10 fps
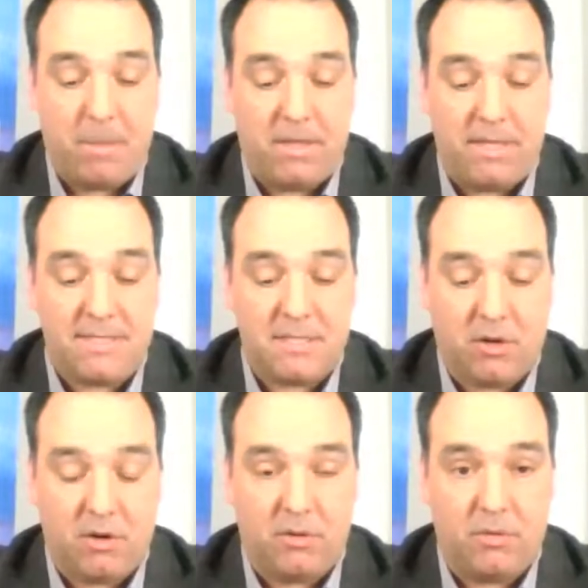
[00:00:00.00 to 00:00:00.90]
Let's
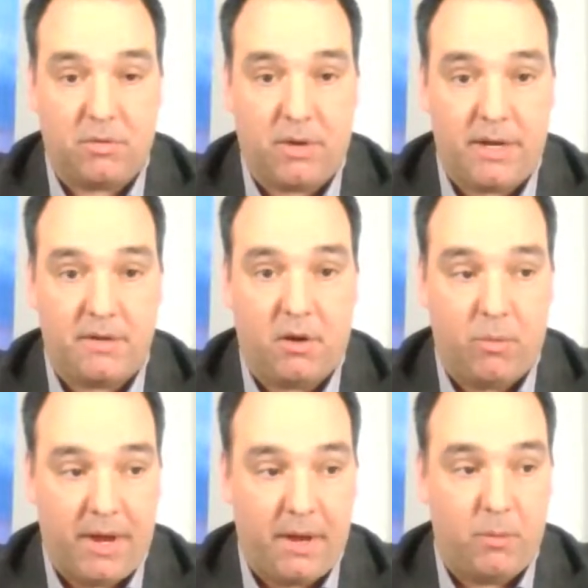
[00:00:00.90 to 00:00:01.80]
start right
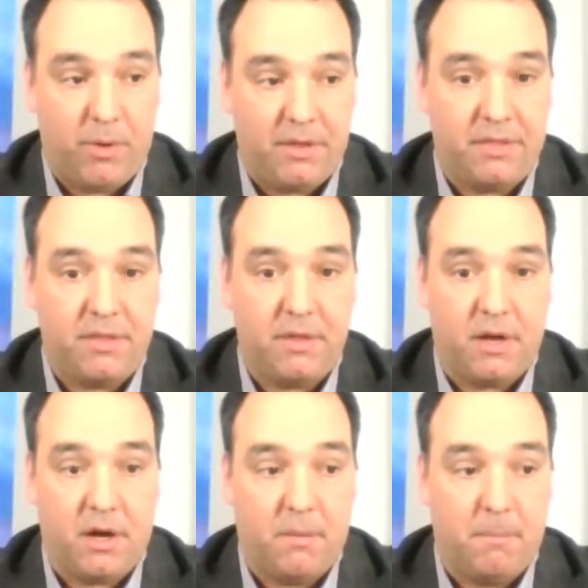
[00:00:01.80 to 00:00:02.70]
away with
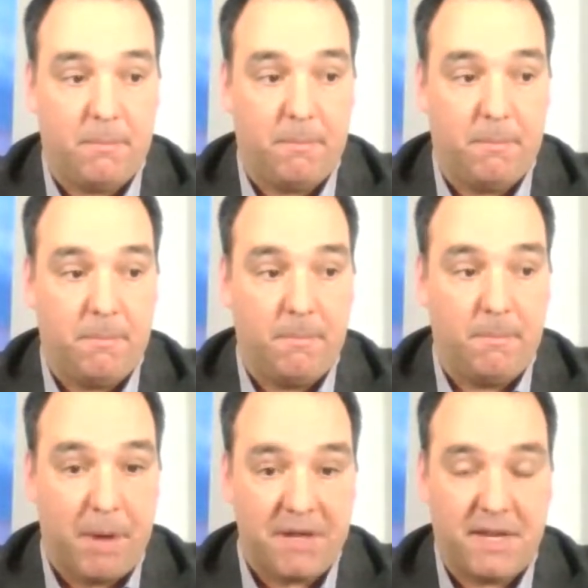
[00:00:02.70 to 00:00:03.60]

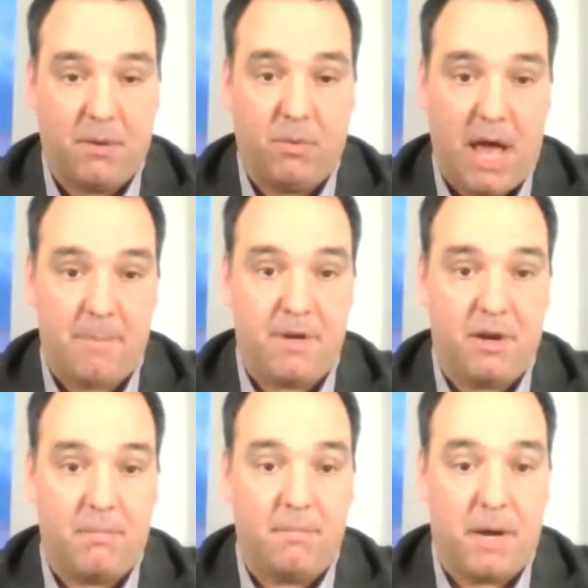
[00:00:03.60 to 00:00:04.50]
Monday. What happened
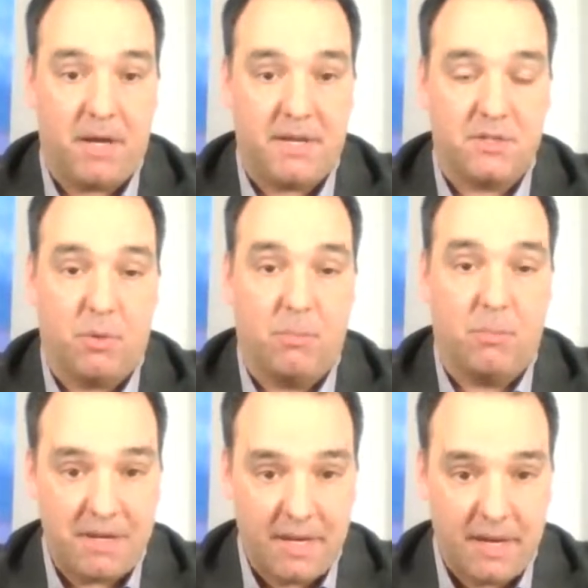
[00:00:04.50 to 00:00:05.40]
on Monday? So
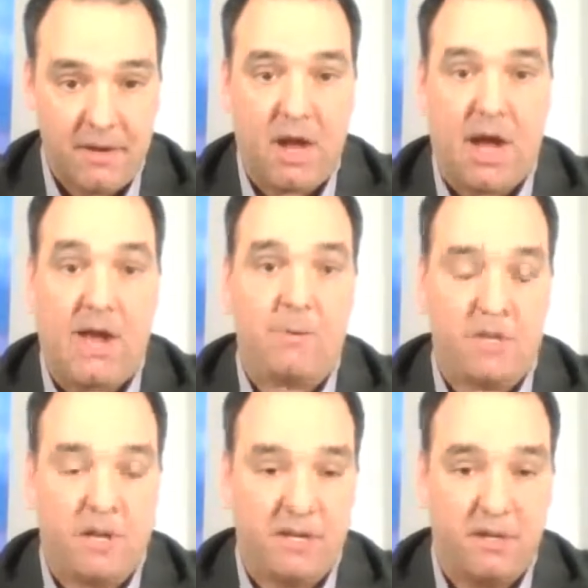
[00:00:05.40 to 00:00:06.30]
Monday, I
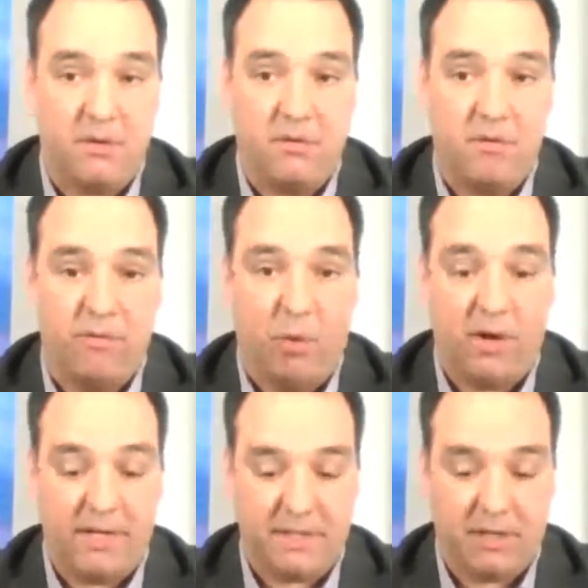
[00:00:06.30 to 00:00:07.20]
was on here 4
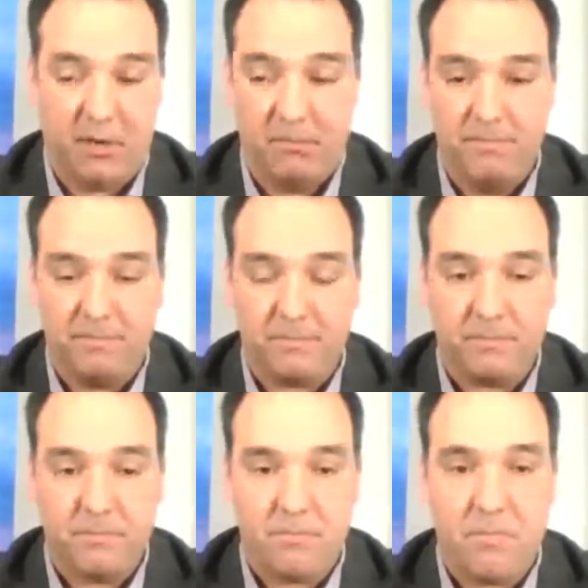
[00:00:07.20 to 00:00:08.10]
days ago.
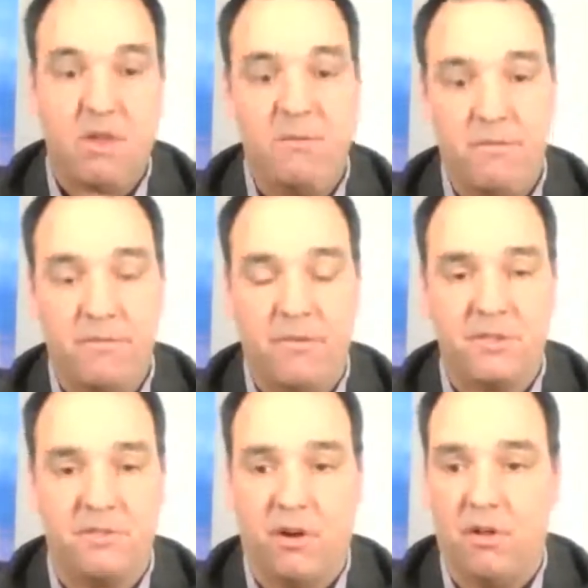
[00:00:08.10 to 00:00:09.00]

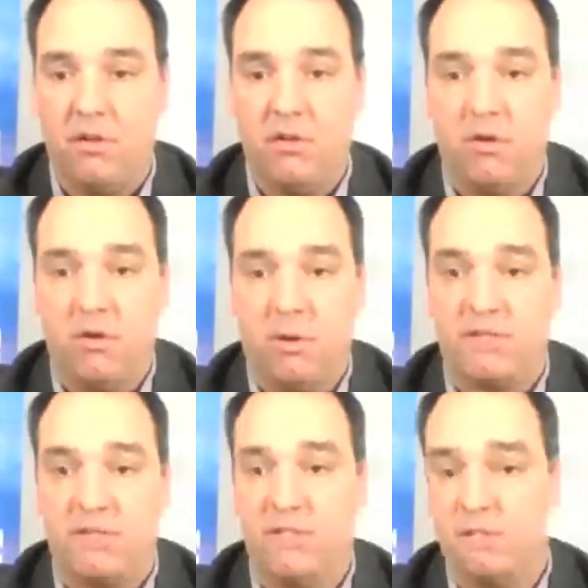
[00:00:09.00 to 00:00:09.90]
First of all,
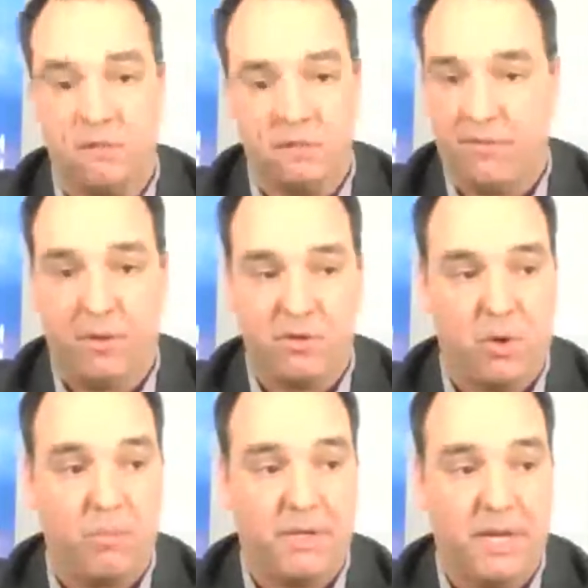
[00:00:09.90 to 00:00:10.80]
questions, the floor's
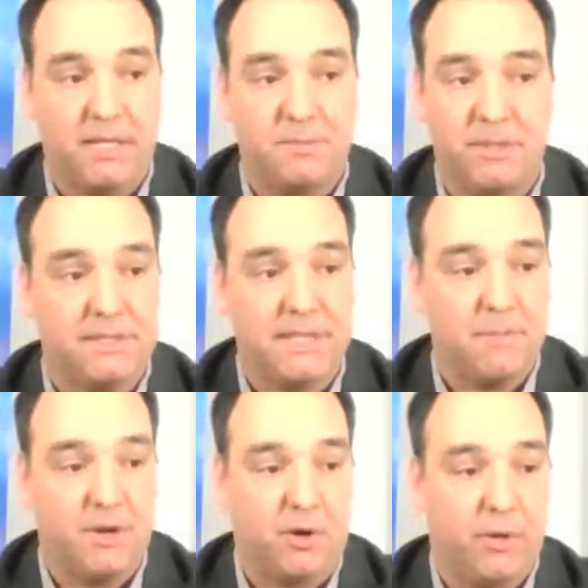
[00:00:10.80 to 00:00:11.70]
open, guys. Please
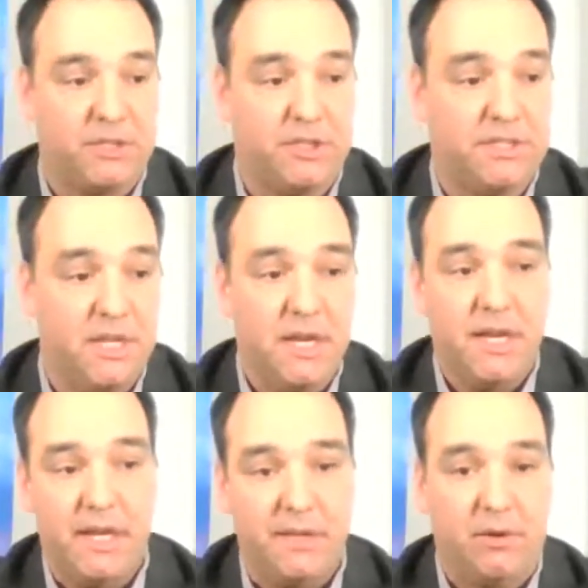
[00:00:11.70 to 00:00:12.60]
send me your questions,
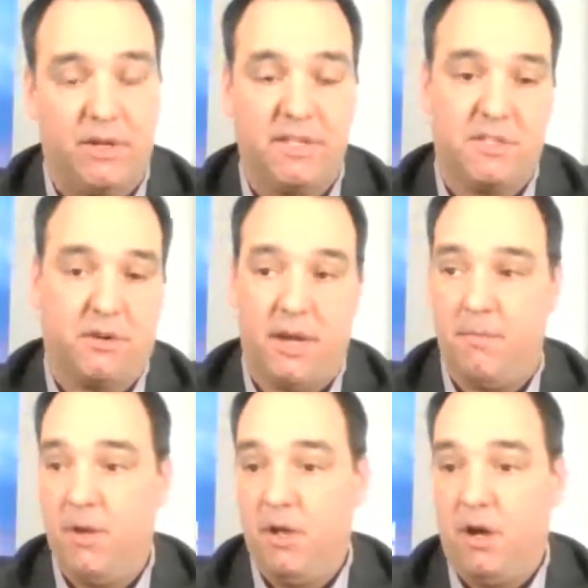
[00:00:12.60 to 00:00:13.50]
either on
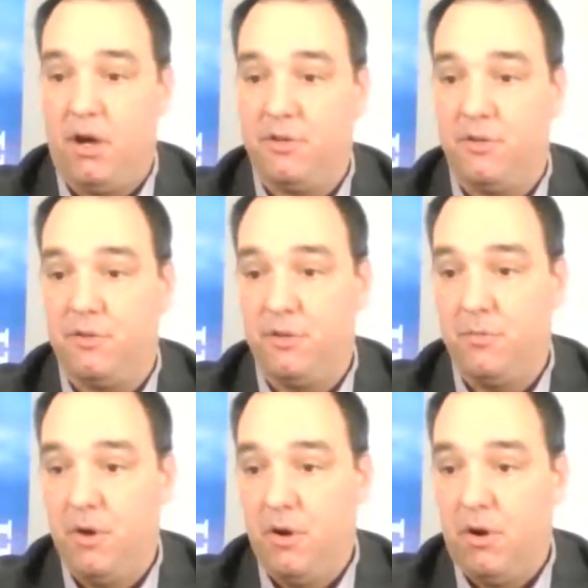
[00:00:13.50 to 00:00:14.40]
Instagram, on
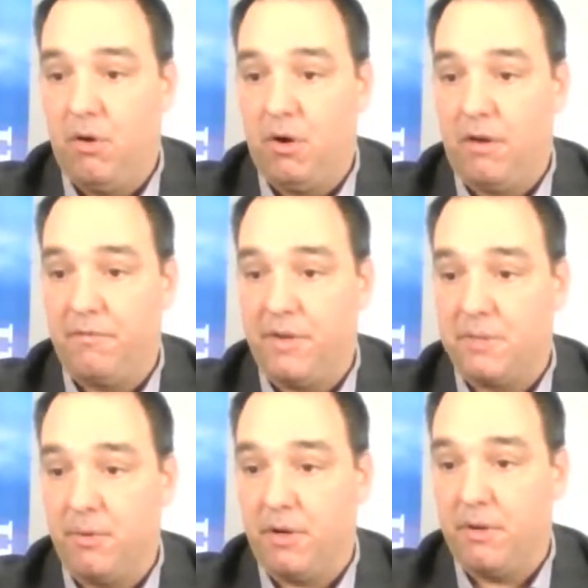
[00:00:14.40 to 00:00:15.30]
YouTube, or on
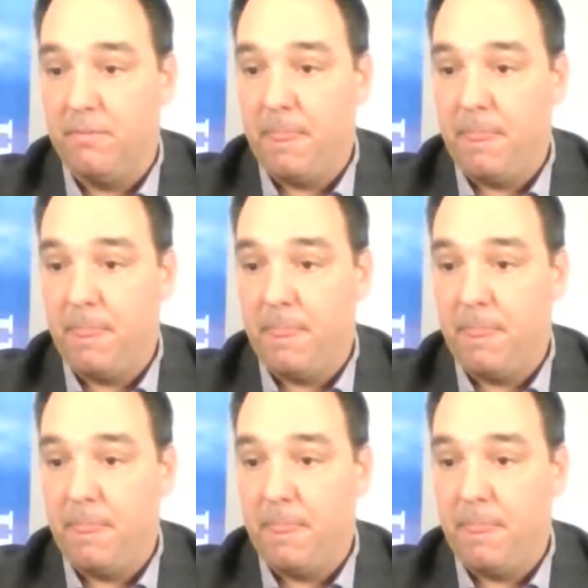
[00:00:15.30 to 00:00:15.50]
Facebook.